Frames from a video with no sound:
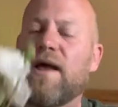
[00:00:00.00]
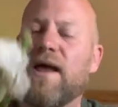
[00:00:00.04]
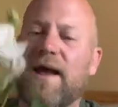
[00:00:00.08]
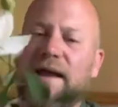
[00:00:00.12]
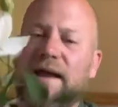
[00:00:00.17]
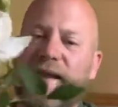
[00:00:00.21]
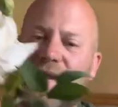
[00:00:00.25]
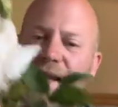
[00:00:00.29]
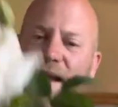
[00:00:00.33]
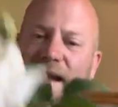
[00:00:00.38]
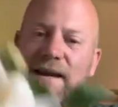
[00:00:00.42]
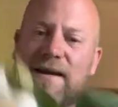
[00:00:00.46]

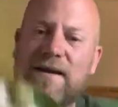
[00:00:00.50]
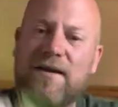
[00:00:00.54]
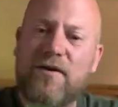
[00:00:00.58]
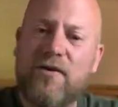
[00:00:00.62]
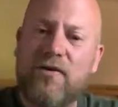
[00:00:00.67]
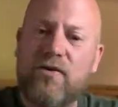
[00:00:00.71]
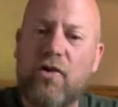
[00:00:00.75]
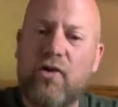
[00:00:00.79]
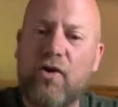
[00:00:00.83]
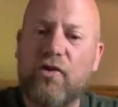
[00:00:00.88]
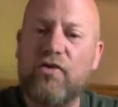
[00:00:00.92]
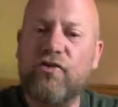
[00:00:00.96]
Again,
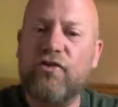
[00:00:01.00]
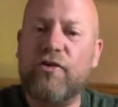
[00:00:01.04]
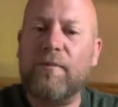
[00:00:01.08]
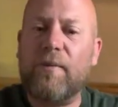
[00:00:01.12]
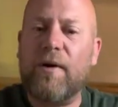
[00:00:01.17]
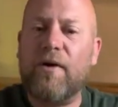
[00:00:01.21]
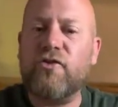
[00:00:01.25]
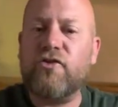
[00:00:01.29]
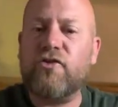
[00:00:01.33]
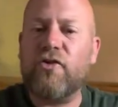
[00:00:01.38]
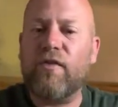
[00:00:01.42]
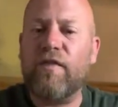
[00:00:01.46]
not so
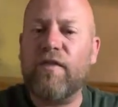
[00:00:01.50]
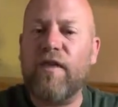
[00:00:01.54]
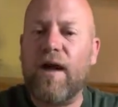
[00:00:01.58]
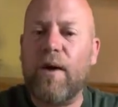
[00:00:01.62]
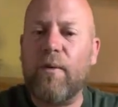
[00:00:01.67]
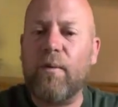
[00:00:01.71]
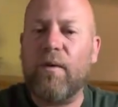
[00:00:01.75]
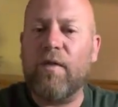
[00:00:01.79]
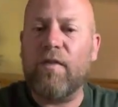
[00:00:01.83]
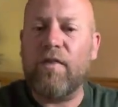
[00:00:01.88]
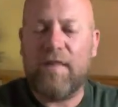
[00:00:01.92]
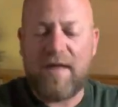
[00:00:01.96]
much on that
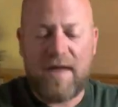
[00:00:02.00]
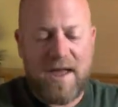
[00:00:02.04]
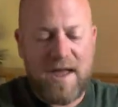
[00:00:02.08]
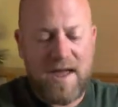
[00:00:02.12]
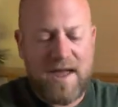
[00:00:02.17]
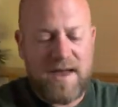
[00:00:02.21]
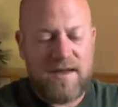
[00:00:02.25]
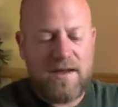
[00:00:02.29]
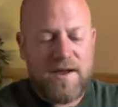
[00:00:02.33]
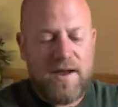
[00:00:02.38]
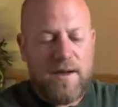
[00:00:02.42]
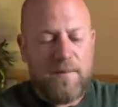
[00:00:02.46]
one
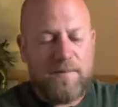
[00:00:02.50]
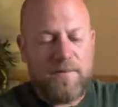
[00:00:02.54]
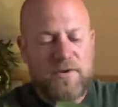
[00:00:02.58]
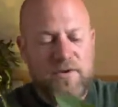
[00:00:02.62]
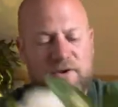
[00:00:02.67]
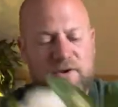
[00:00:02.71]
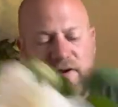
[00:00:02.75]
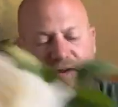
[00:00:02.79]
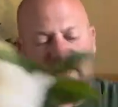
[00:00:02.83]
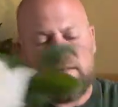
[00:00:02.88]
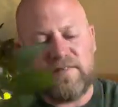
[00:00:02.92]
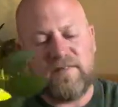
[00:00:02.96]
there, but
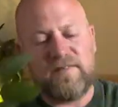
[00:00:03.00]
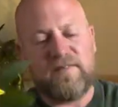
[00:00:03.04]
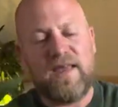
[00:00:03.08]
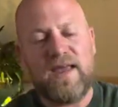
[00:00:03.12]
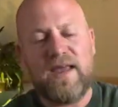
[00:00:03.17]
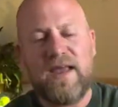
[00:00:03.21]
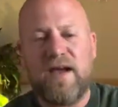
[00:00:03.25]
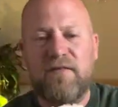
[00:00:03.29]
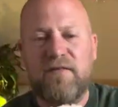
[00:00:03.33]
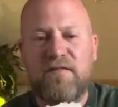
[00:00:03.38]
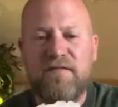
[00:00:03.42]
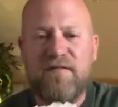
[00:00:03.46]
you can
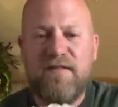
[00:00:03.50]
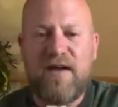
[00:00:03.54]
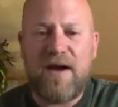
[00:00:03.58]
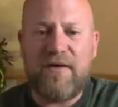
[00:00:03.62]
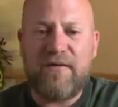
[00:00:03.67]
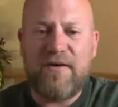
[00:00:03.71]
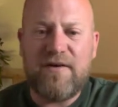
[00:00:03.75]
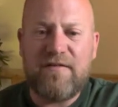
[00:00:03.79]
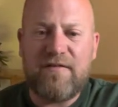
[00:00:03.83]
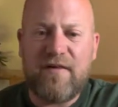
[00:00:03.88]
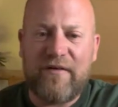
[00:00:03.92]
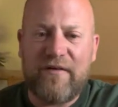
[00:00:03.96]
see a
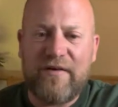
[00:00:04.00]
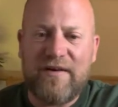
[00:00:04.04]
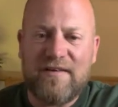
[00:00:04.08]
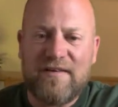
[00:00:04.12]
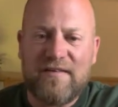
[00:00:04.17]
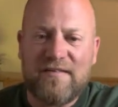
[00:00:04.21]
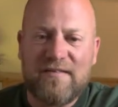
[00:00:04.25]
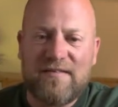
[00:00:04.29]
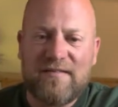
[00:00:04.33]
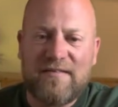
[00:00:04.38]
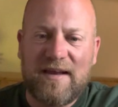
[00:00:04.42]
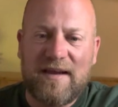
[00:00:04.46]
very, very
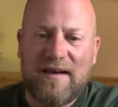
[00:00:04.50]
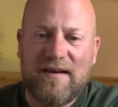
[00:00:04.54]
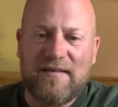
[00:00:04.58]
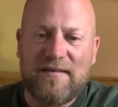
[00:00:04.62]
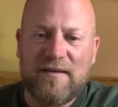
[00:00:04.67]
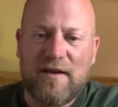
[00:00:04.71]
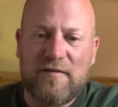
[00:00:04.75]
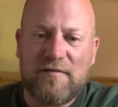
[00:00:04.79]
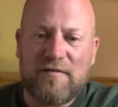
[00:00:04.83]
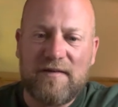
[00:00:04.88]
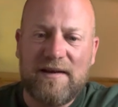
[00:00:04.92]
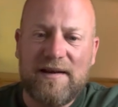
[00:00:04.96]

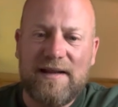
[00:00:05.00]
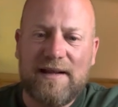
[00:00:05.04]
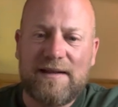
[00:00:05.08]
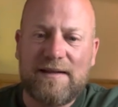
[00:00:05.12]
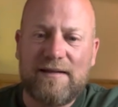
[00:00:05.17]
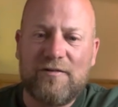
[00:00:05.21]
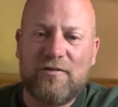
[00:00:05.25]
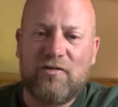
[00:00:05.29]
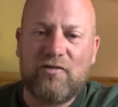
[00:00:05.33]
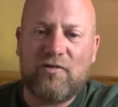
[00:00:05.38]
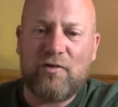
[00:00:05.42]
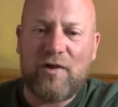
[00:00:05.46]
distinctive
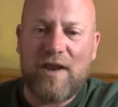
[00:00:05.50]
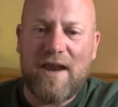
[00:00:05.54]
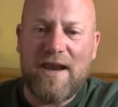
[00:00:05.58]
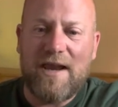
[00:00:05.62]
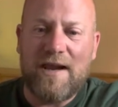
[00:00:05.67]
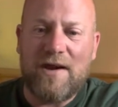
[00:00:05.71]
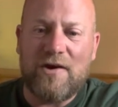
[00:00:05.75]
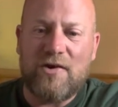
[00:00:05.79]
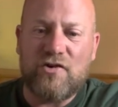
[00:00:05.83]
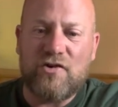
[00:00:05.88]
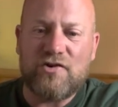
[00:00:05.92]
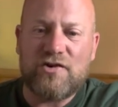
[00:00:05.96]
little
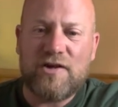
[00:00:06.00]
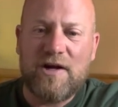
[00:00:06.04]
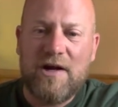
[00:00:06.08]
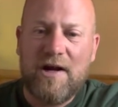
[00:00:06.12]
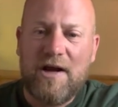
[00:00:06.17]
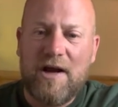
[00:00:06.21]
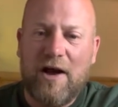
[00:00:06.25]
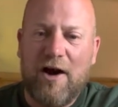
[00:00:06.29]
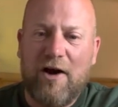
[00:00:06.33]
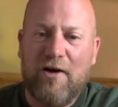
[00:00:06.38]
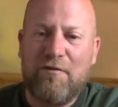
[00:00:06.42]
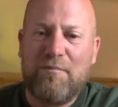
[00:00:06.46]
tinge
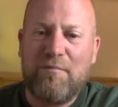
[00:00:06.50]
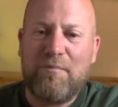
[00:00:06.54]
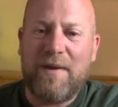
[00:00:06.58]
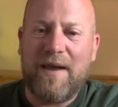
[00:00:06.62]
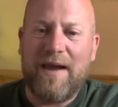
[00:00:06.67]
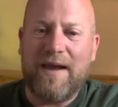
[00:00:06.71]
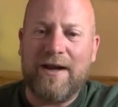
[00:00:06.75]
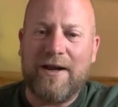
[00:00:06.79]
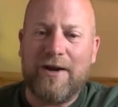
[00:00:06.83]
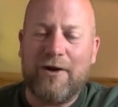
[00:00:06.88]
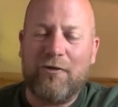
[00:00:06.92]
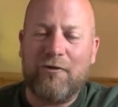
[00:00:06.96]
of
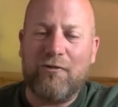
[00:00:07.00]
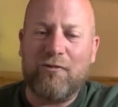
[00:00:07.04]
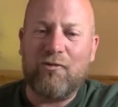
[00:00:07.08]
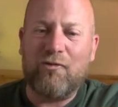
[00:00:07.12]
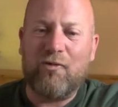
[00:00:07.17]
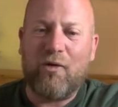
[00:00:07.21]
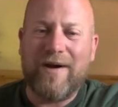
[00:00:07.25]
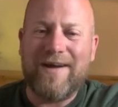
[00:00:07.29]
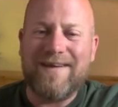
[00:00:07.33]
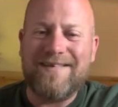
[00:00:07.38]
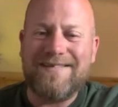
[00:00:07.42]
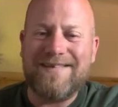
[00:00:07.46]
pink
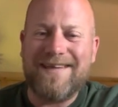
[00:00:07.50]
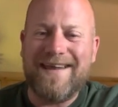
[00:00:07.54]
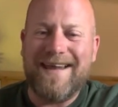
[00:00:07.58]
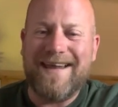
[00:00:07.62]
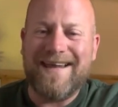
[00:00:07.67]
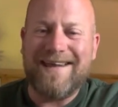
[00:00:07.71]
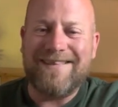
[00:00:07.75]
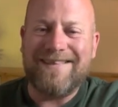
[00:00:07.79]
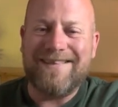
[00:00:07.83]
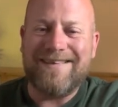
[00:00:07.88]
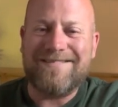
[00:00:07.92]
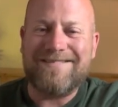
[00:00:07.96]
right
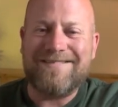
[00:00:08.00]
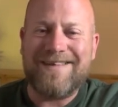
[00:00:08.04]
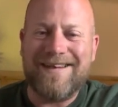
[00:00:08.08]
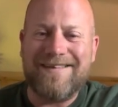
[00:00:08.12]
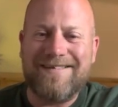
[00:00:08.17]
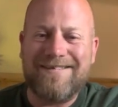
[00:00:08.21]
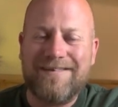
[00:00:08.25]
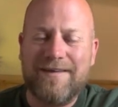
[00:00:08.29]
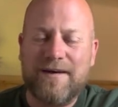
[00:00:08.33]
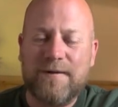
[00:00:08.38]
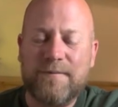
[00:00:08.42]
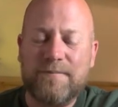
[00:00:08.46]
in the
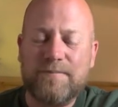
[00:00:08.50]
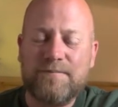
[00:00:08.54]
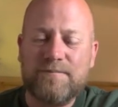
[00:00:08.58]
centre.